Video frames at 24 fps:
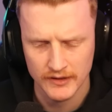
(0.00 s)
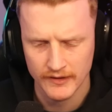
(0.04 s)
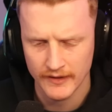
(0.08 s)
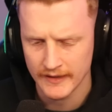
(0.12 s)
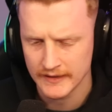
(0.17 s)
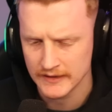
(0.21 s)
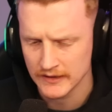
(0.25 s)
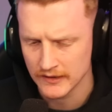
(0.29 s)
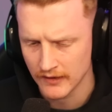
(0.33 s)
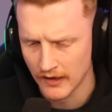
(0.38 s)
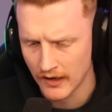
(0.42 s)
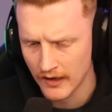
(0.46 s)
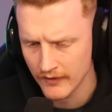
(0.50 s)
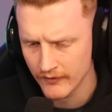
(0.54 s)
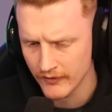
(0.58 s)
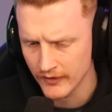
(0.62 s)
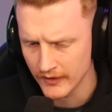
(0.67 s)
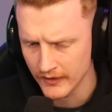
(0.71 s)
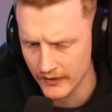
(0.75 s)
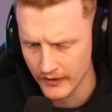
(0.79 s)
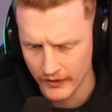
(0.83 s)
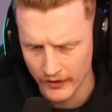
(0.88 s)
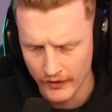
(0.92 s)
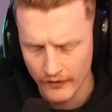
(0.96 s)
So there's
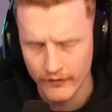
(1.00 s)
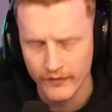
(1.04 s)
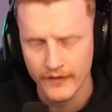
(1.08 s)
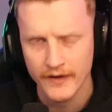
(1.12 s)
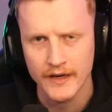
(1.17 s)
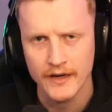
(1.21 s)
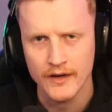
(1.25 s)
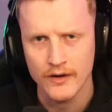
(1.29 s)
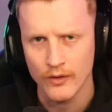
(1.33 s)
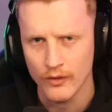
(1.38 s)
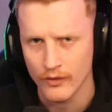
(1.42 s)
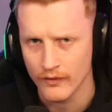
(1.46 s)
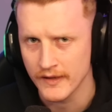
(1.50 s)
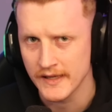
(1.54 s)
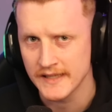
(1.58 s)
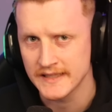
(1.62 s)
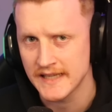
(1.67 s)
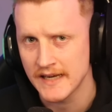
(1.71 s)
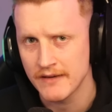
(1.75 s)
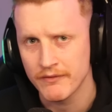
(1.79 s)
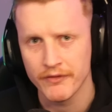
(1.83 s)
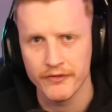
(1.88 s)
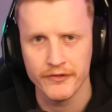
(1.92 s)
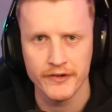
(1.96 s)
either nothing or there's
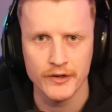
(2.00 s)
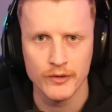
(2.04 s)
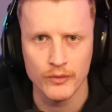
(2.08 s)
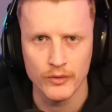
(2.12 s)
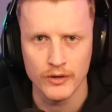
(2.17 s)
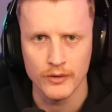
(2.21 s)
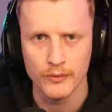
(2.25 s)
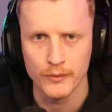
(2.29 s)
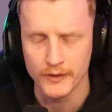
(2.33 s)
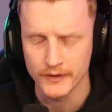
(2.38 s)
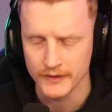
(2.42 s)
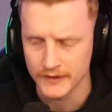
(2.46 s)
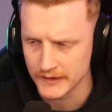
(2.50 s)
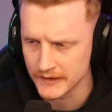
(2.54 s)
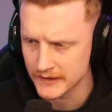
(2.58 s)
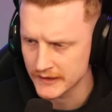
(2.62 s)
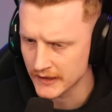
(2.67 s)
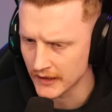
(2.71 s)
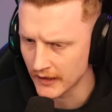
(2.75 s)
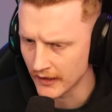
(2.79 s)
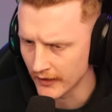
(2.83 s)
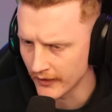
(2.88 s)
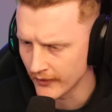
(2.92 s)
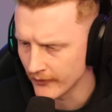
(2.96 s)
everything all at once.
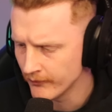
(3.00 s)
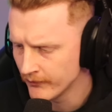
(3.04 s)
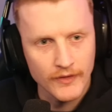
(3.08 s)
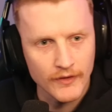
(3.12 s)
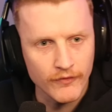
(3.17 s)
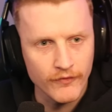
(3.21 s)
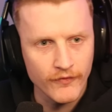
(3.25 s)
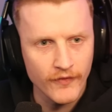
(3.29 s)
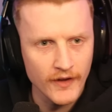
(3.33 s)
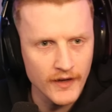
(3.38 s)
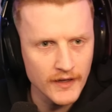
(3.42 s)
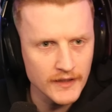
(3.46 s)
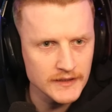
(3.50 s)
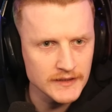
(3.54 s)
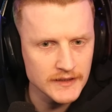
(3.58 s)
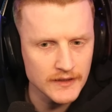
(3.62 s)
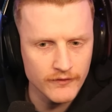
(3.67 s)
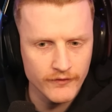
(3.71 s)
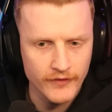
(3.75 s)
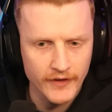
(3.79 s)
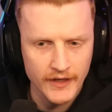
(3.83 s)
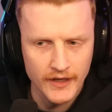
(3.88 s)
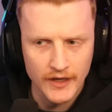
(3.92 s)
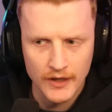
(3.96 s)
So the first
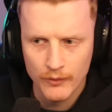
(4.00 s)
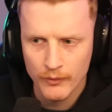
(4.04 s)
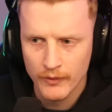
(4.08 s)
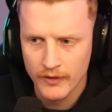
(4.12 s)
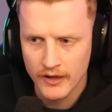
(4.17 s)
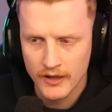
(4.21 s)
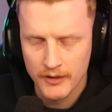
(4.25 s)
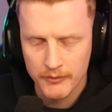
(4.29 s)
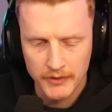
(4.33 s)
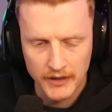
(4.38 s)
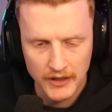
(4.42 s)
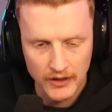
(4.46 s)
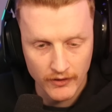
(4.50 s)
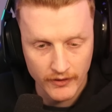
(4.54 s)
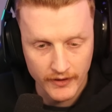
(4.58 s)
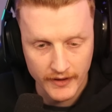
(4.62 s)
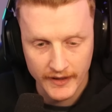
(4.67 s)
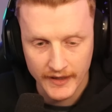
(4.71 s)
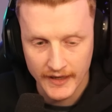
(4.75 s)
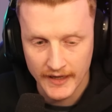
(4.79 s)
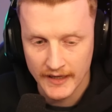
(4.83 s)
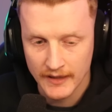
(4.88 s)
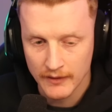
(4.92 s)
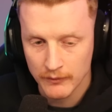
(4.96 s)
video we're going to be
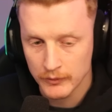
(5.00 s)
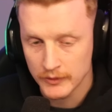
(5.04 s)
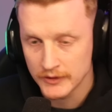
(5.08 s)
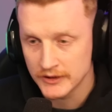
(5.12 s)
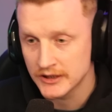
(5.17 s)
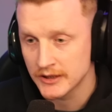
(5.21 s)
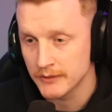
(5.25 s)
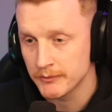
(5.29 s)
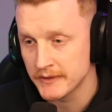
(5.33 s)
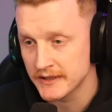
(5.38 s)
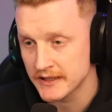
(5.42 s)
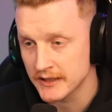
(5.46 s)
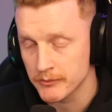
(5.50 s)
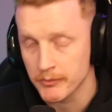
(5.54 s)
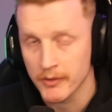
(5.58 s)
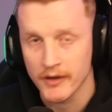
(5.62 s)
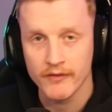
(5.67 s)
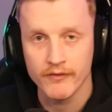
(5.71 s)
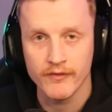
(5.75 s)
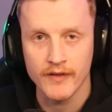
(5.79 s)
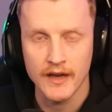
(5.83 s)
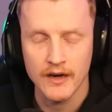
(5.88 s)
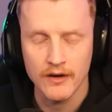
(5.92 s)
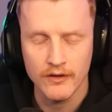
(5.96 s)
looking at was submitted
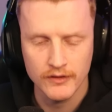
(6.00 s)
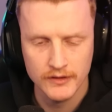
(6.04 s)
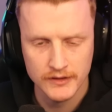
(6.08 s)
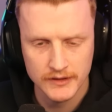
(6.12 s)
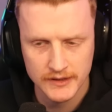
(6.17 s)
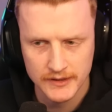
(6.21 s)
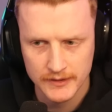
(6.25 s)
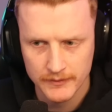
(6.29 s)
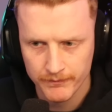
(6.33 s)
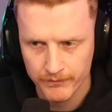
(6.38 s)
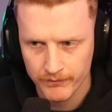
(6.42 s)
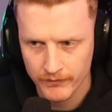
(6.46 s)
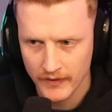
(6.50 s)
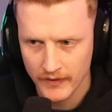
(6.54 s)
by Calox.